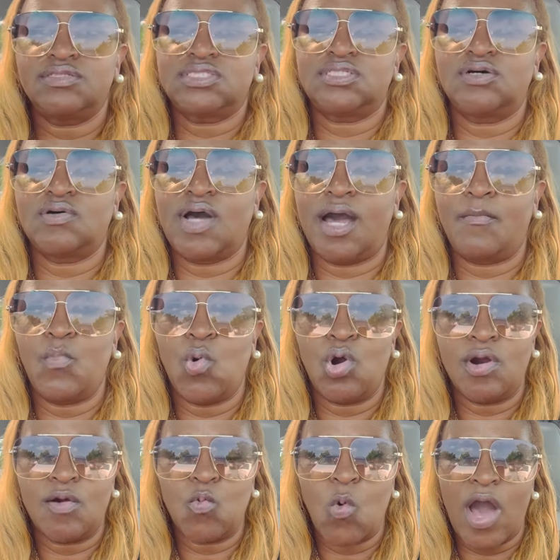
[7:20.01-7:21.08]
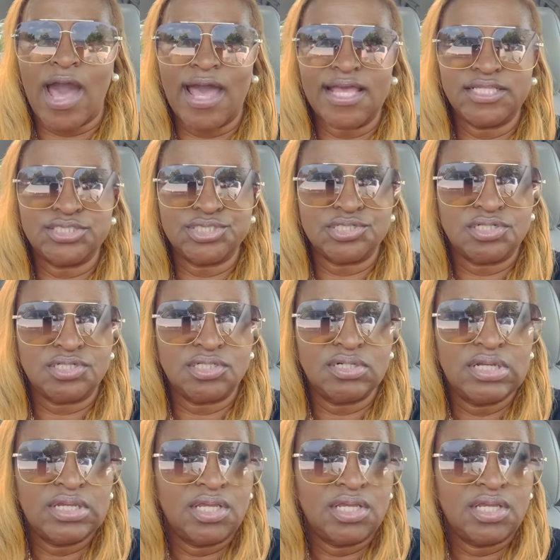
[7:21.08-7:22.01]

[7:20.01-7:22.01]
so I'm more wiser.